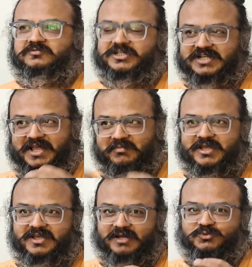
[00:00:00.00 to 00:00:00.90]
just like
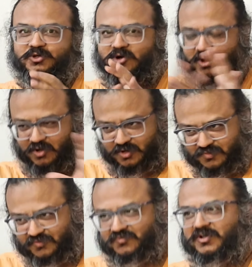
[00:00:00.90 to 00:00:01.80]
me, I'm sure
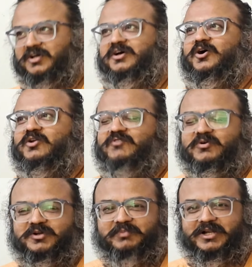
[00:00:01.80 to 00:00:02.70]
all
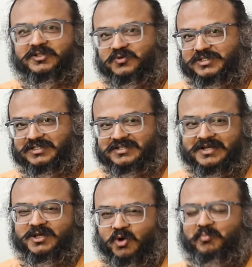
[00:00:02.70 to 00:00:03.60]
fountain pen enthusiasts
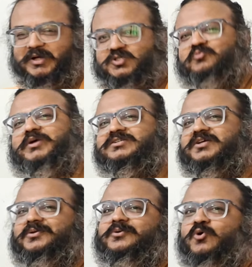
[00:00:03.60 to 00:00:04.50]
have a bunch of pens
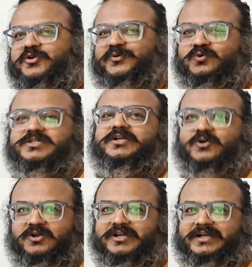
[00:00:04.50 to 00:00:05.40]
that you don't use at
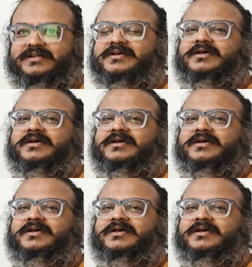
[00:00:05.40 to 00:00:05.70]
all, right?